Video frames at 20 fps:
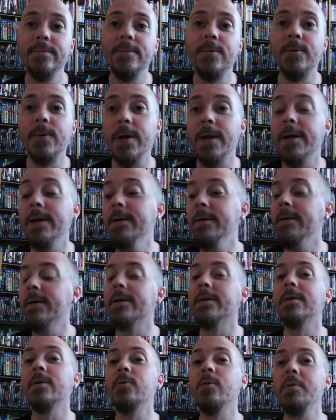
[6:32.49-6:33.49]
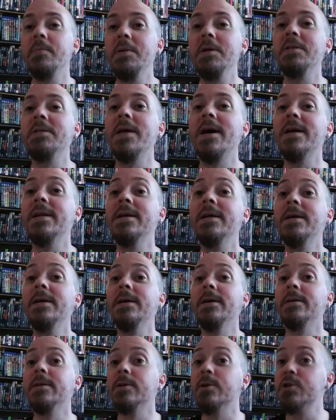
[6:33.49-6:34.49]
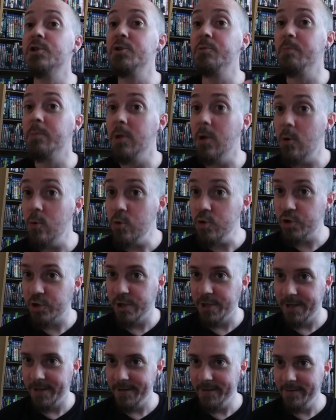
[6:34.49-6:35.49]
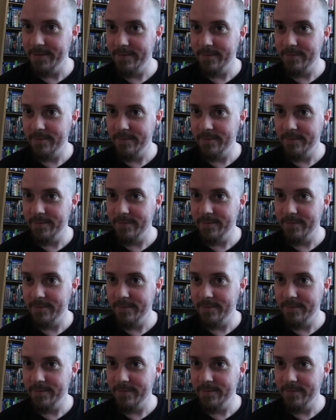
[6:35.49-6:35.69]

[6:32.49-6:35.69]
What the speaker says: Okay? I'm going to repeat that. An explosion